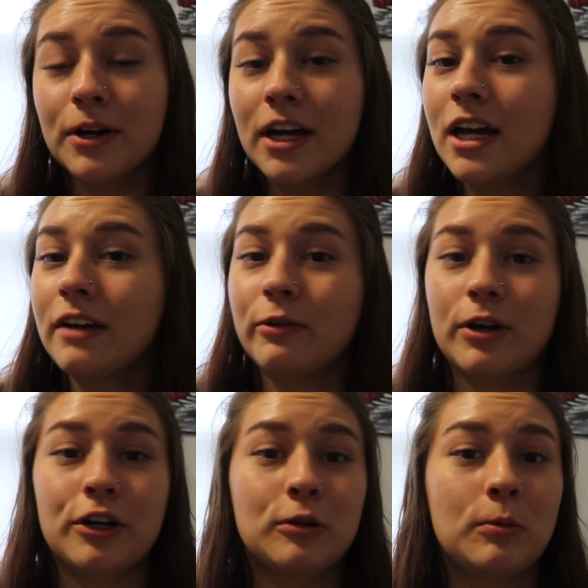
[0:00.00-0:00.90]
if you
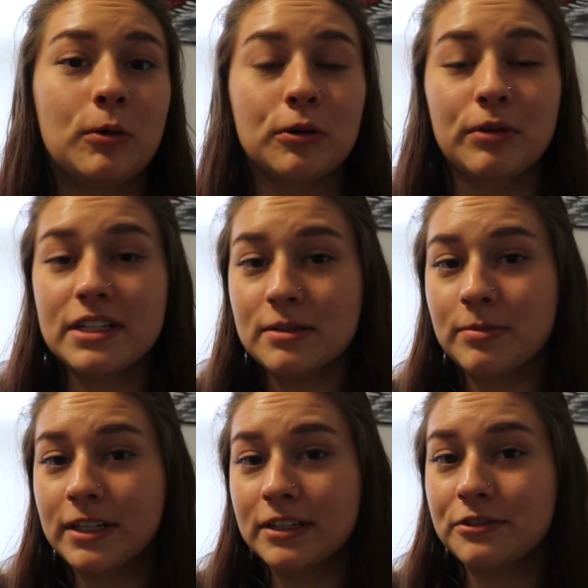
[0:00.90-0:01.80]
want to know more
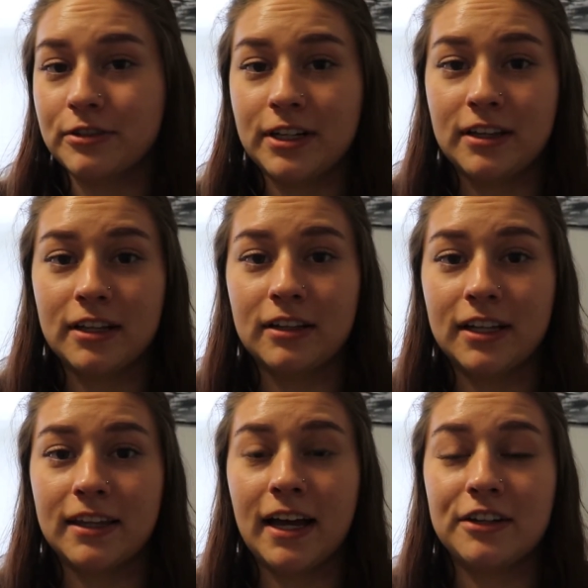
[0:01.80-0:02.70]
recipes or anything
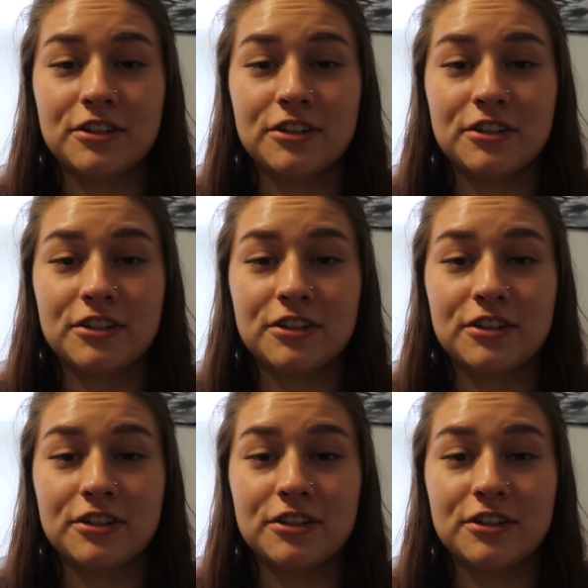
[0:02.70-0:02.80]
like that,